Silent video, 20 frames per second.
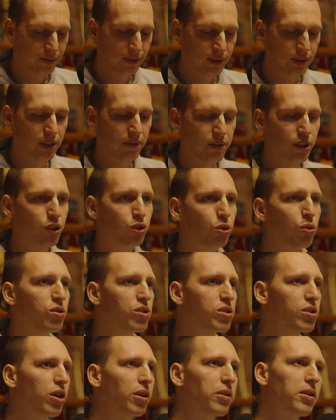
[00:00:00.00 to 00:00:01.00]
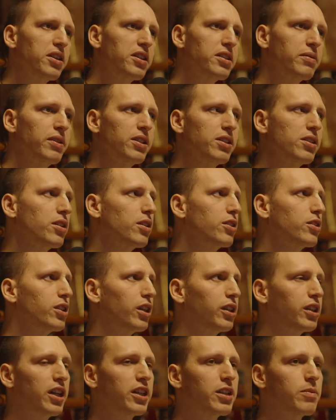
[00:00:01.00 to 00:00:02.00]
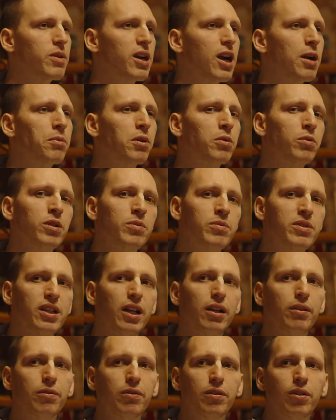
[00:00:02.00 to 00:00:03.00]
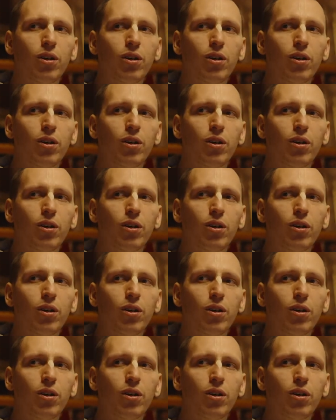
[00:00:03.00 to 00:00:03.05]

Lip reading: There were two stories with Chaitanya Mahaprabhu himself